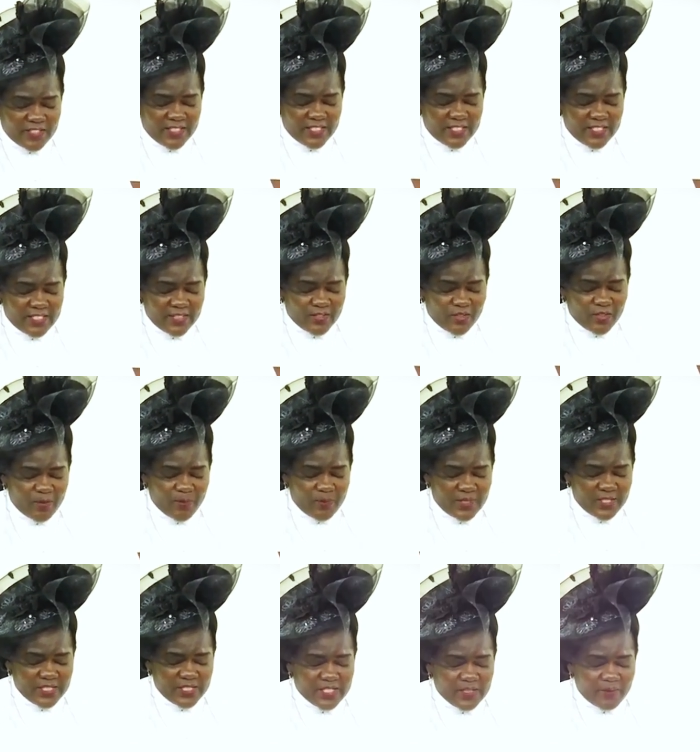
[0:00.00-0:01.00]
He
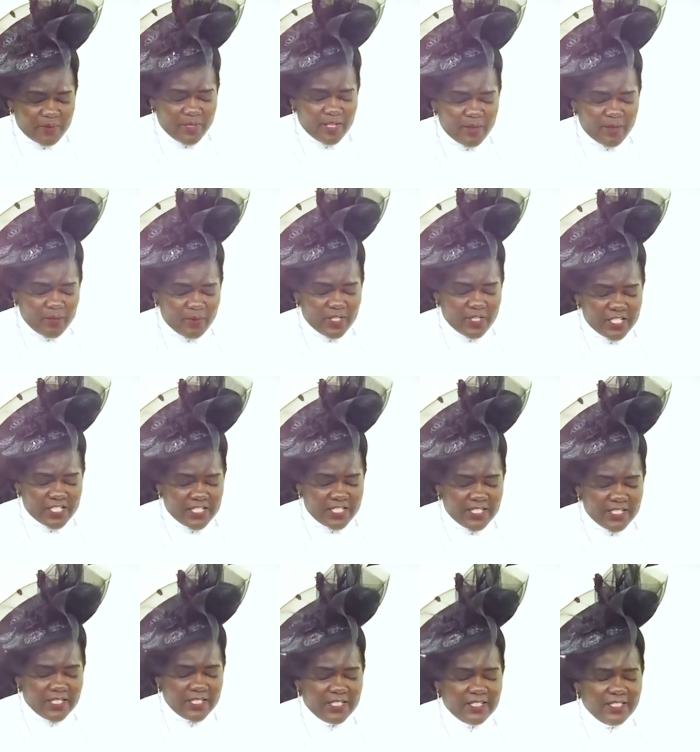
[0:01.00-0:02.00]
commands this man to
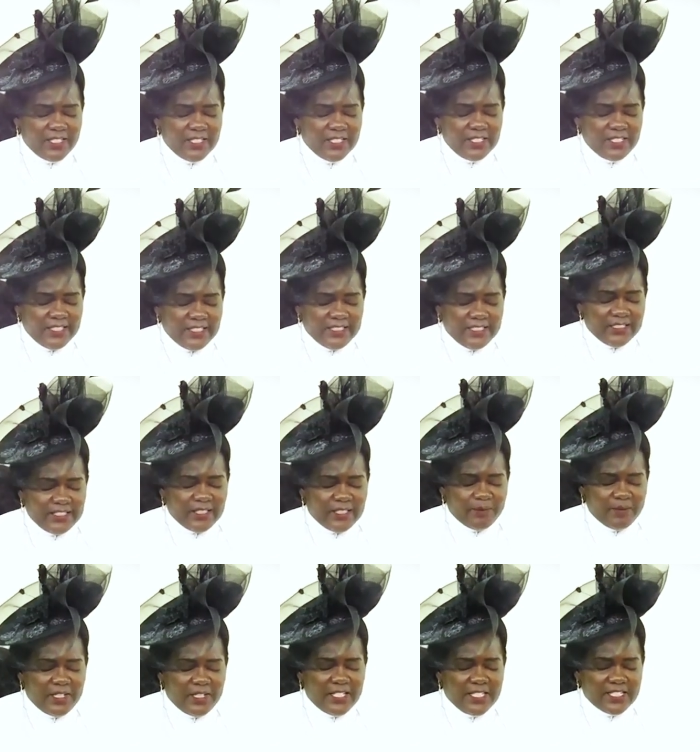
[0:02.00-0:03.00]
walk in an
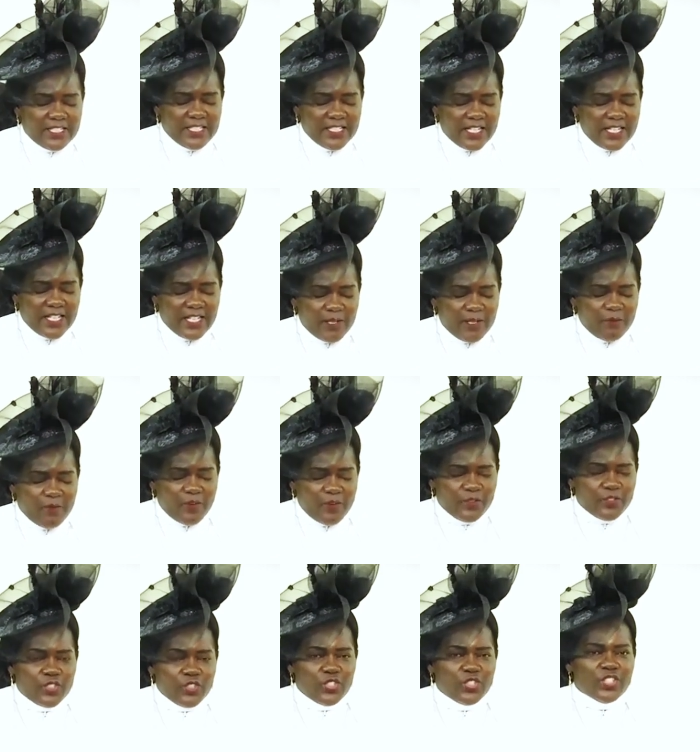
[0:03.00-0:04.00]
authority.
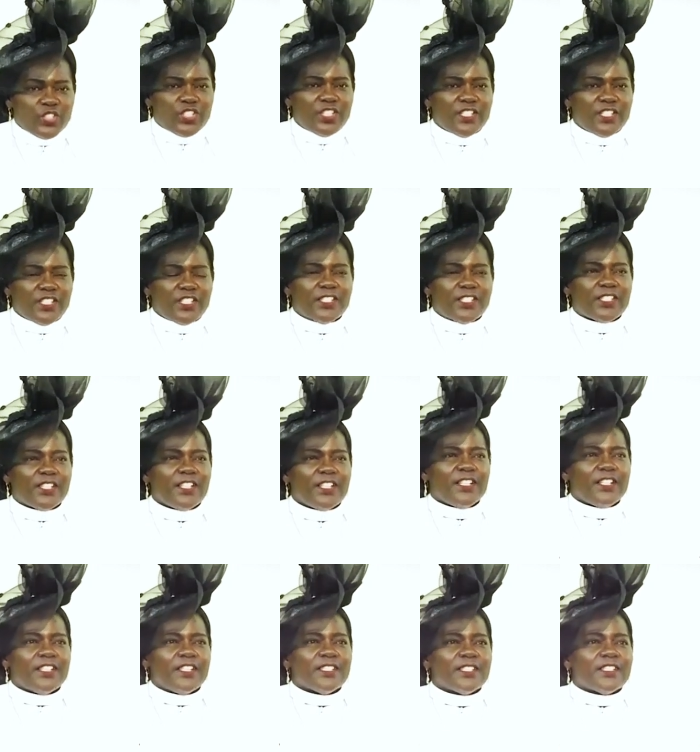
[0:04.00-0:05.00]
Let's look at what
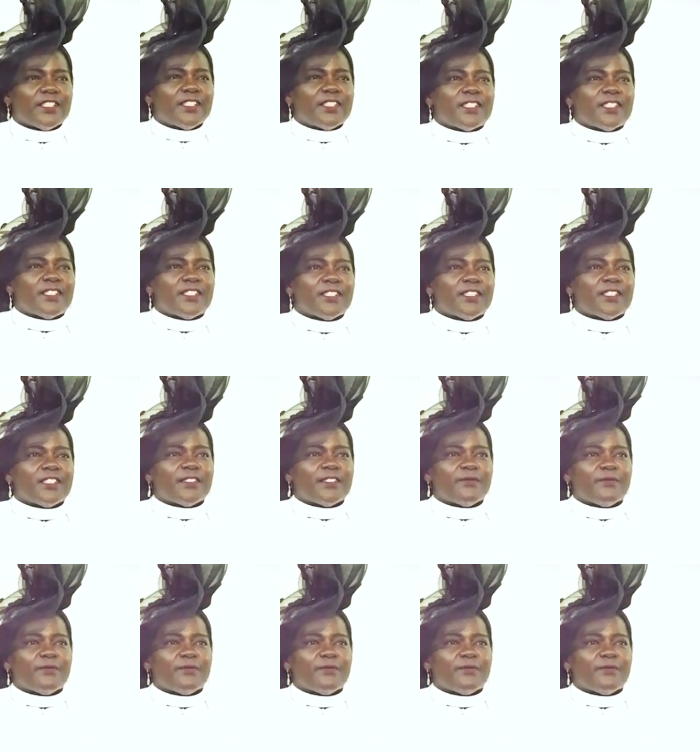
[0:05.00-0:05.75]
happened, verse 7.